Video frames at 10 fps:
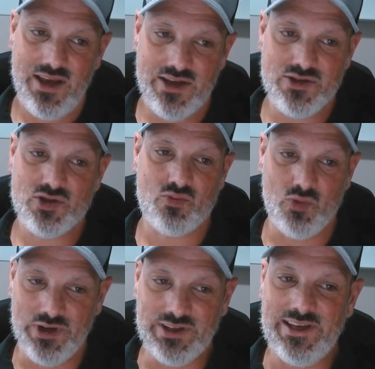has
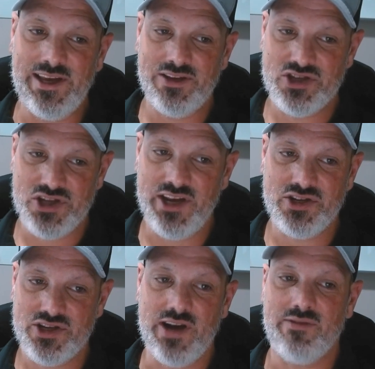really
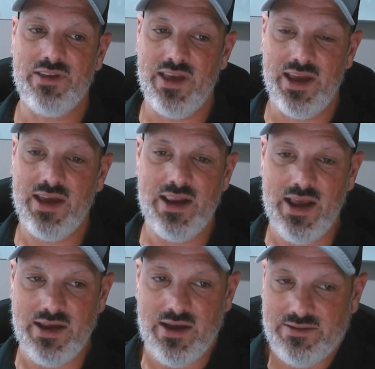changed everything.
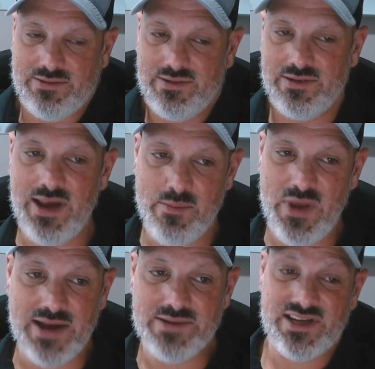And I
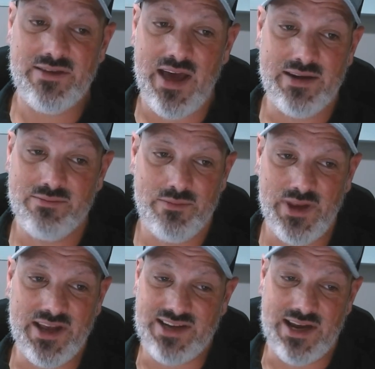mean, I'd say that
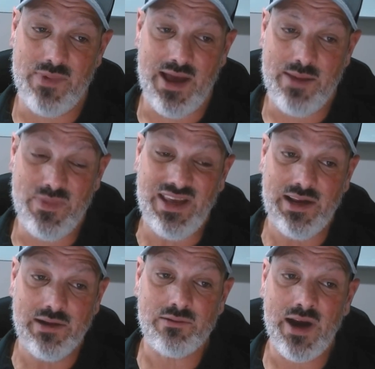because I mean
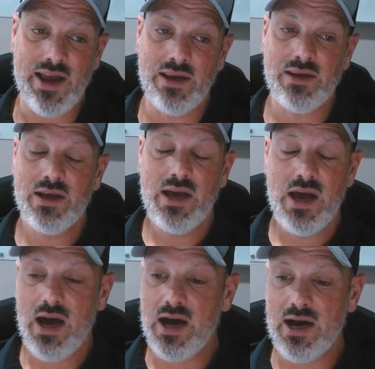it, right?
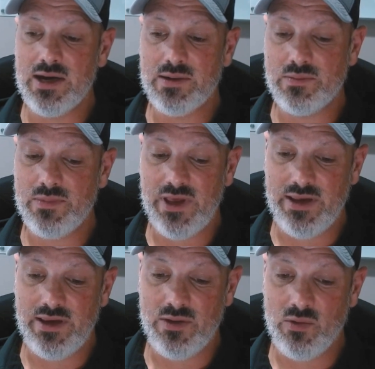
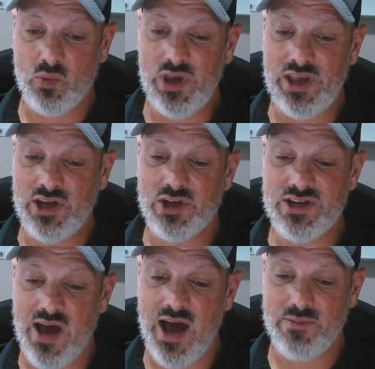We could
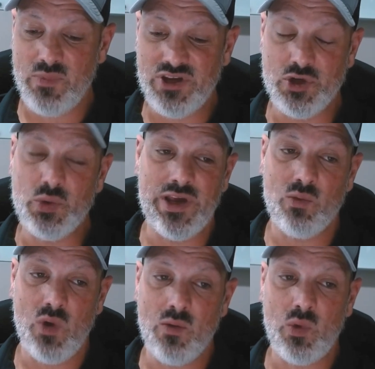not be
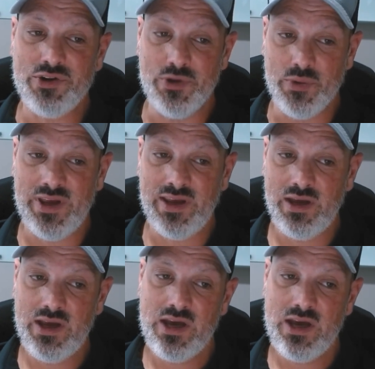doing what we're doing